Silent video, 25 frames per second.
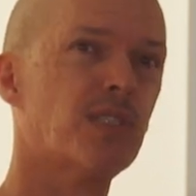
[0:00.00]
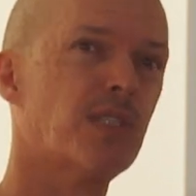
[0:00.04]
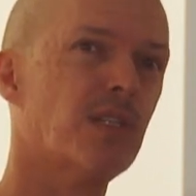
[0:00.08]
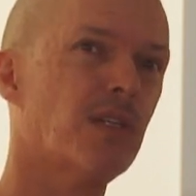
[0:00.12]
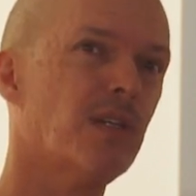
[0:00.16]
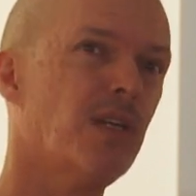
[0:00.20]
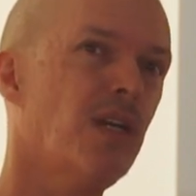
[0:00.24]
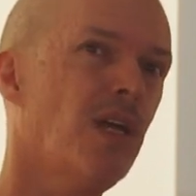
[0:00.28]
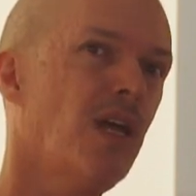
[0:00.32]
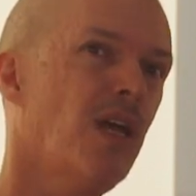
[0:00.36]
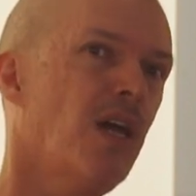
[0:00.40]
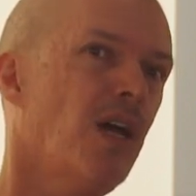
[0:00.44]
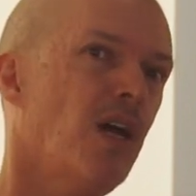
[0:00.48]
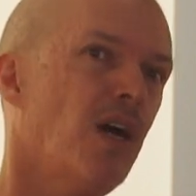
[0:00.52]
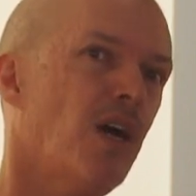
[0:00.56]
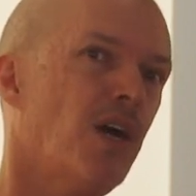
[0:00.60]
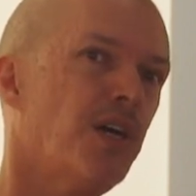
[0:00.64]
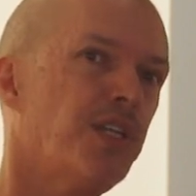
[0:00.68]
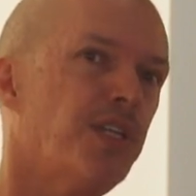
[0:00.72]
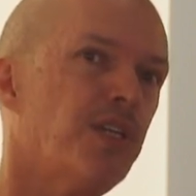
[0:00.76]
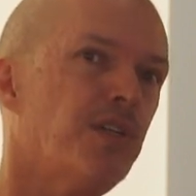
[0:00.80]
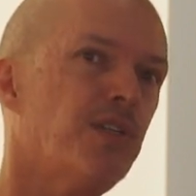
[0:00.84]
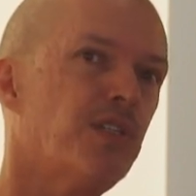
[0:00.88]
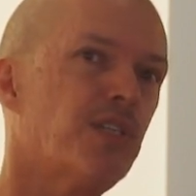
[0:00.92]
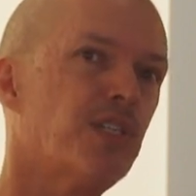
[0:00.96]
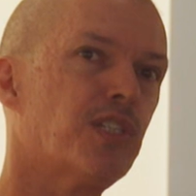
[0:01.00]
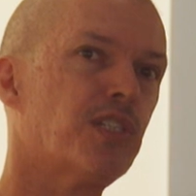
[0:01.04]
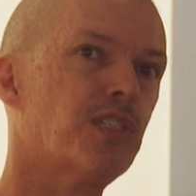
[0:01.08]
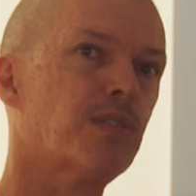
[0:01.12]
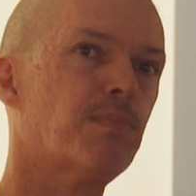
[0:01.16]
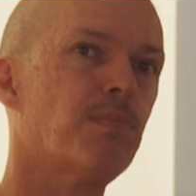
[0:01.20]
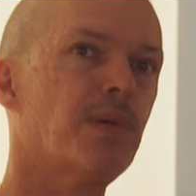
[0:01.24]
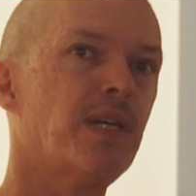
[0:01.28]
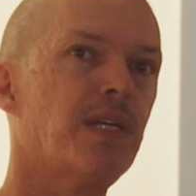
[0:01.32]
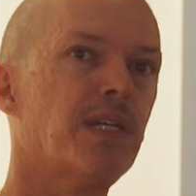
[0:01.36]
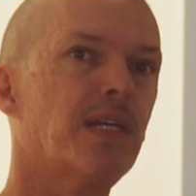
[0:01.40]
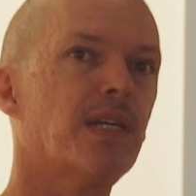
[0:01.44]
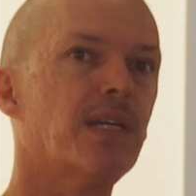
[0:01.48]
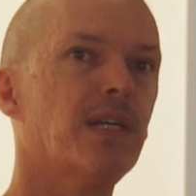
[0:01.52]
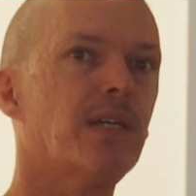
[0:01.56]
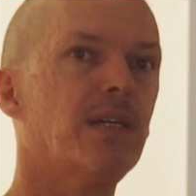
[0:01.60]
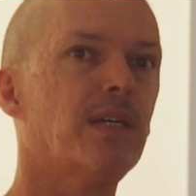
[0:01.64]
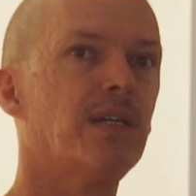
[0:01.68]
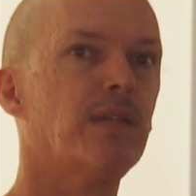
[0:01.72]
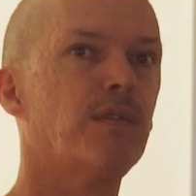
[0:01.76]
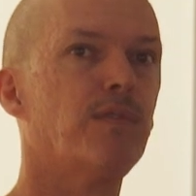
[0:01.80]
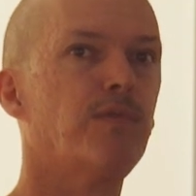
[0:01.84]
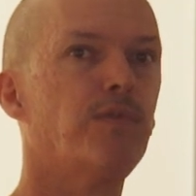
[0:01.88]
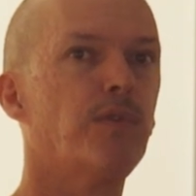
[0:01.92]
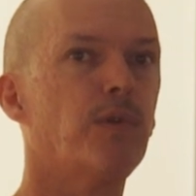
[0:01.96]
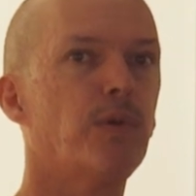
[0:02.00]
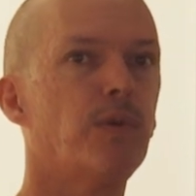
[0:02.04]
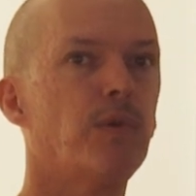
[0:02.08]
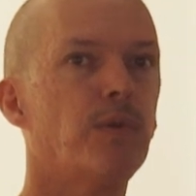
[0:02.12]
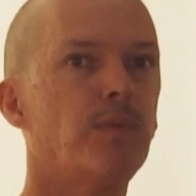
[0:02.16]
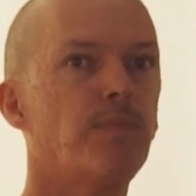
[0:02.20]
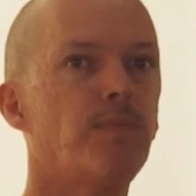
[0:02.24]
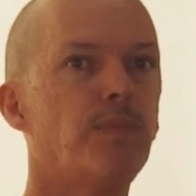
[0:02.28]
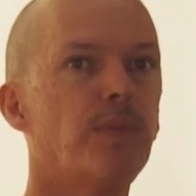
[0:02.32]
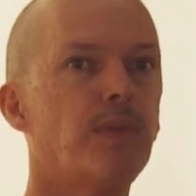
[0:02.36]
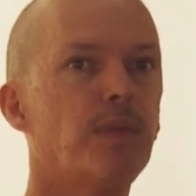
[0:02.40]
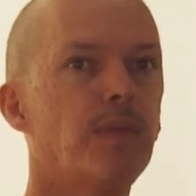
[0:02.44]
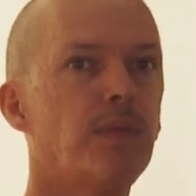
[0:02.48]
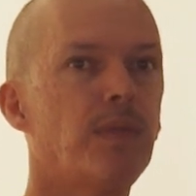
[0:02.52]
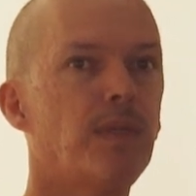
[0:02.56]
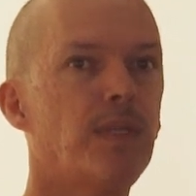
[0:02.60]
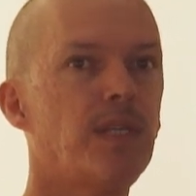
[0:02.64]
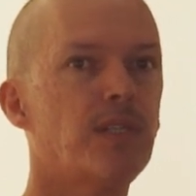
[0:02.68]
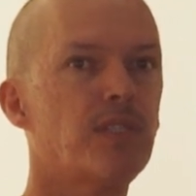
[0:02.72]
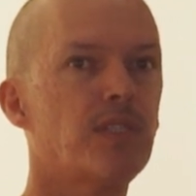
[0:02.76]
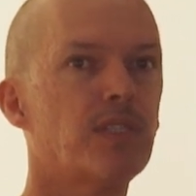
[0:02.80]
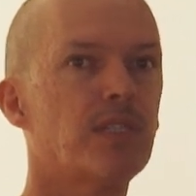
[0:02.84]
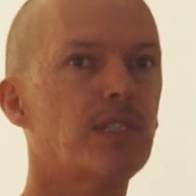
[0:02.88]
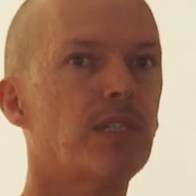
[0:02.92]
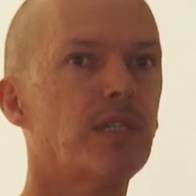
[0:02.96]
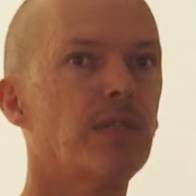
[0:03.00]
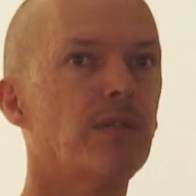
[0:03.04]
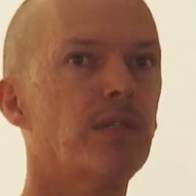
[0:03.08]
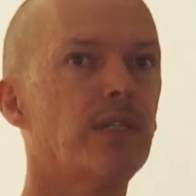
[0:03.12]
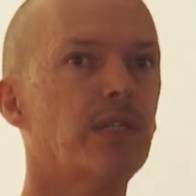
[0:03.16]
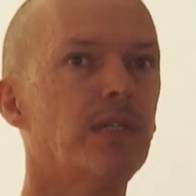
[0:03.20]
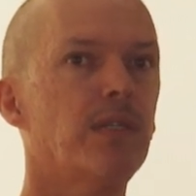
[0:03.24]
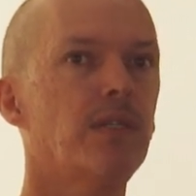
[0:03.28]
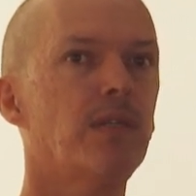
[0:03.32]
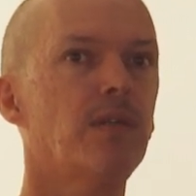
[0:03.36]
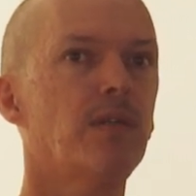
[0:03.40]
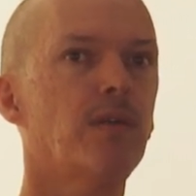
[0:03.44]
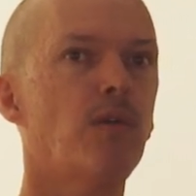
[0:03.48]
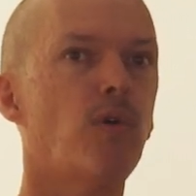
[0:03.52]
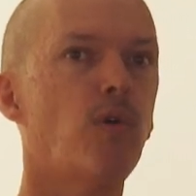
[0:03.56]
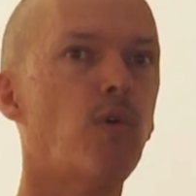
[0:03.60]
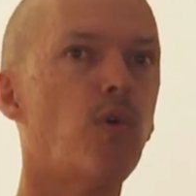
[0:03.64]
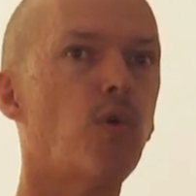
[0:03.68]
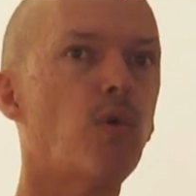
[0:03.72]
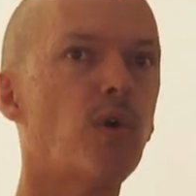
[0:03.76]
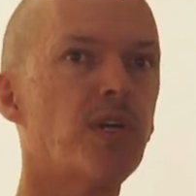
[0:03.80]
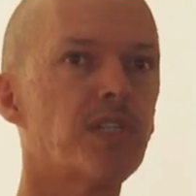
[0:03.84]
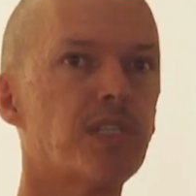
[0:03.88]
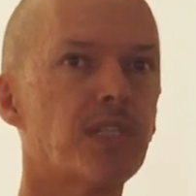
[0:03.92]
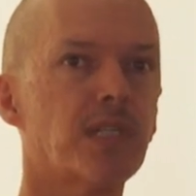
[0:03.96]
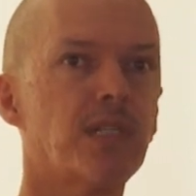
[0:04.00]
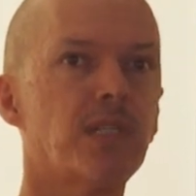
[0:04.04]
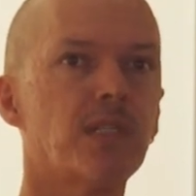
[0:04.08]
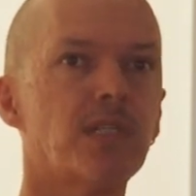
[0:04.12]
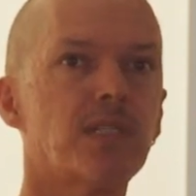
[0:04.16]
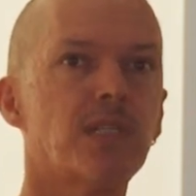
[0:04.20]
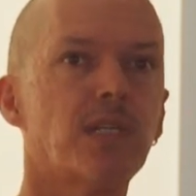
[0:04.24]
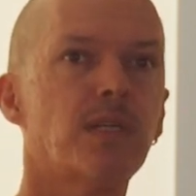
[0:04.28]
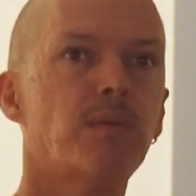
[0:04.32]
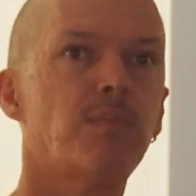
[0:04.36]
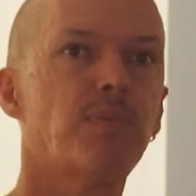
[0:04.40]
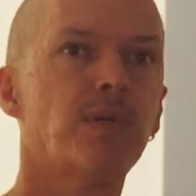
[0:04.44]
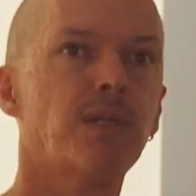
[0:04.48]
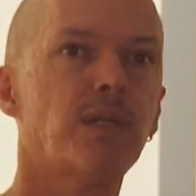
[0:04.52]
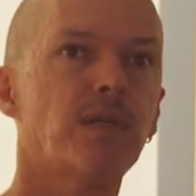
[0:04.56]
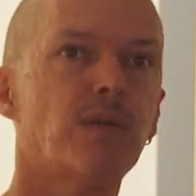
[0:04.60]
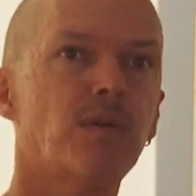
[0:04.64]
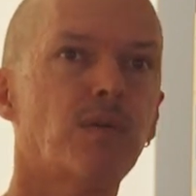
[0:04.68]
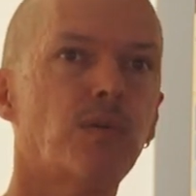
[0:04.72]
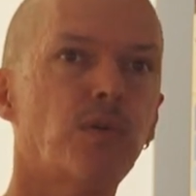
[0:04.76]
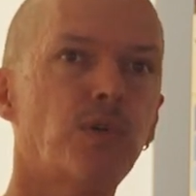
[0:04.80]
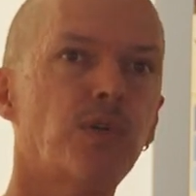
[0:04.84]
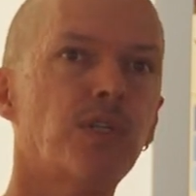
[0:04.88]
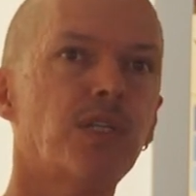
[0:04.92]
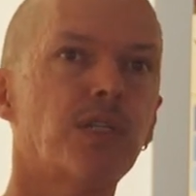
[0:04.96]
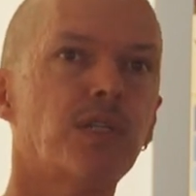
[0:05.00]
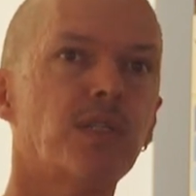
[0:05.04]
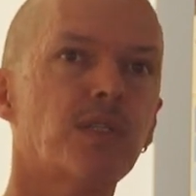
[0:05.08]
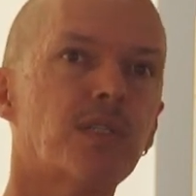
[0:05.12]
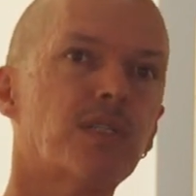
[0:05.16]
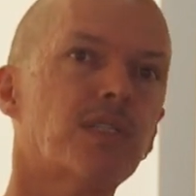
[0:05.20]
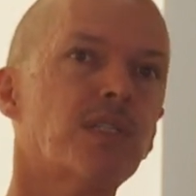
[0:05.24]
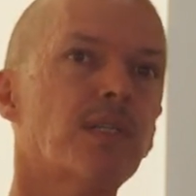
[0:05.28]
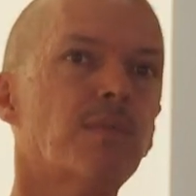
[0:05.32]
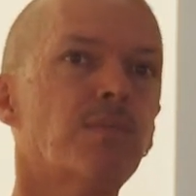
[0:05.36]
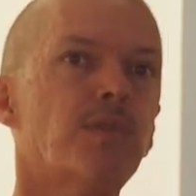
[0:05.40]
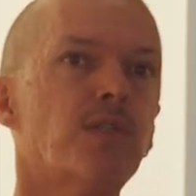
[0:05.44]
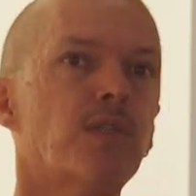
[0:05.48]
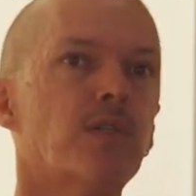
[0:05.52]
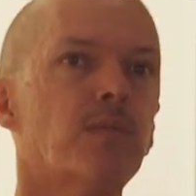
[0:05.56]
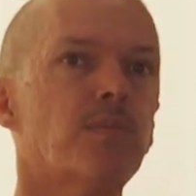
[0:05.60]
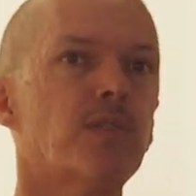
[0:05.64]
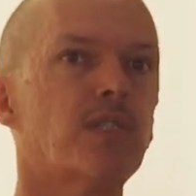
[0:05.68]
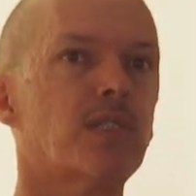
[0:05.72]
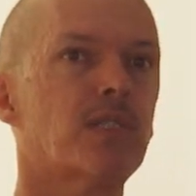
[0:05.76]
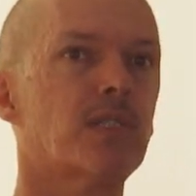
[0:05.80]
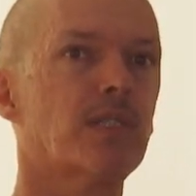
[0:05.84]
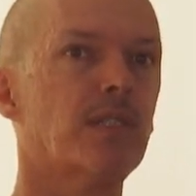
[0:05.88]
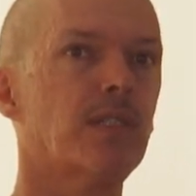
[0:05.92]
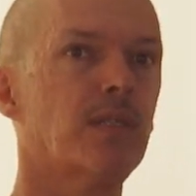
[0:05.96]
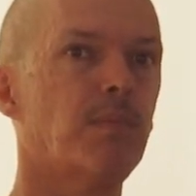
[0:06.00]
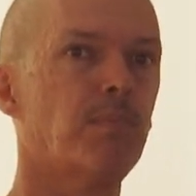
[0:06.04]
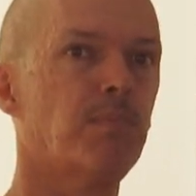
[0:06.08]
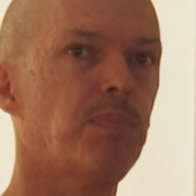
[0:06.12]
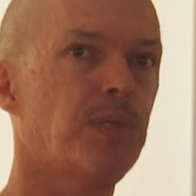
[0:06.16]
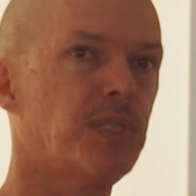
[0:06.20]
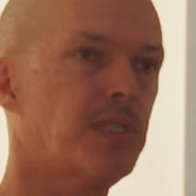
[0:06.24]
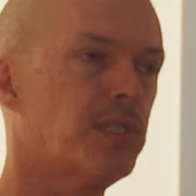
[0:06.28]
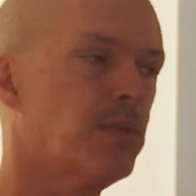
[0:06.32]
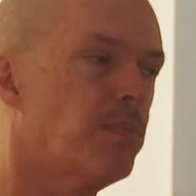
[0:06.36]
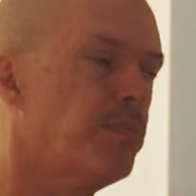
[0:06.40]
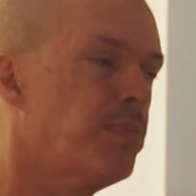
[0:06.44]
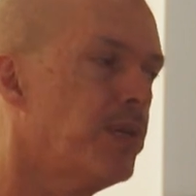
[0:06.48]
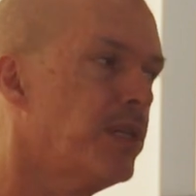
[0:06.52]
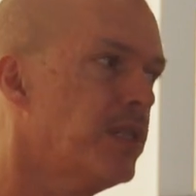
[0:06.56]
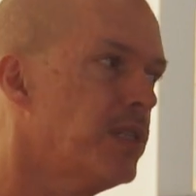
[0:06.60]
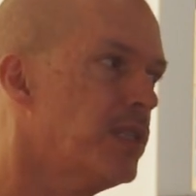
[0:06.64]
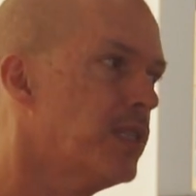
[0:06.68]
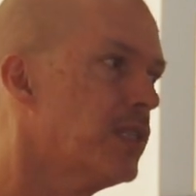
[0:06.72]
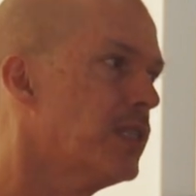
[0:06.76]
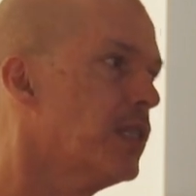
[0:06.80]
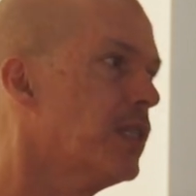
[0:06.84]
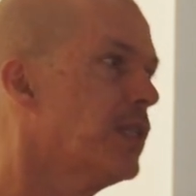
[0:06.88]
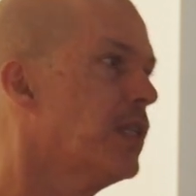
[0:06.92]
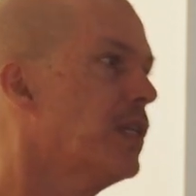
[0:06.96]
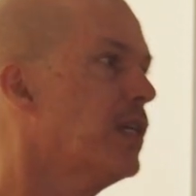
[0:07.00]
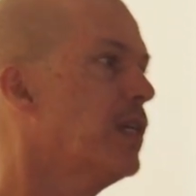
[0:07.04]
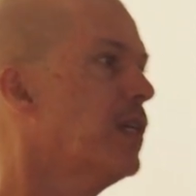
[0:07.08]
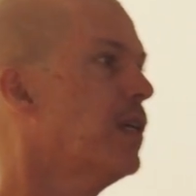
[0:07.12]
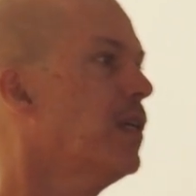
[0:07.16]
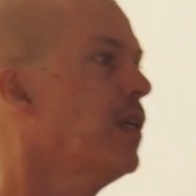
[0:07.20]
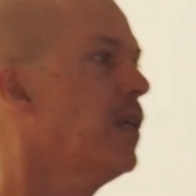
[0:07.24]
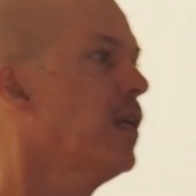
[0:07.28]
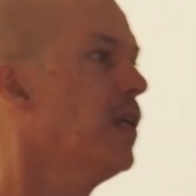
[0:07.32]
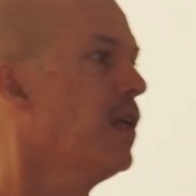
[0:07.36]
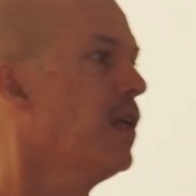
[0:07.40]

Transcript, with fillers: So I don't just make art for necessarily always a contemporary audience. Sometimes I slip bits and pieces in there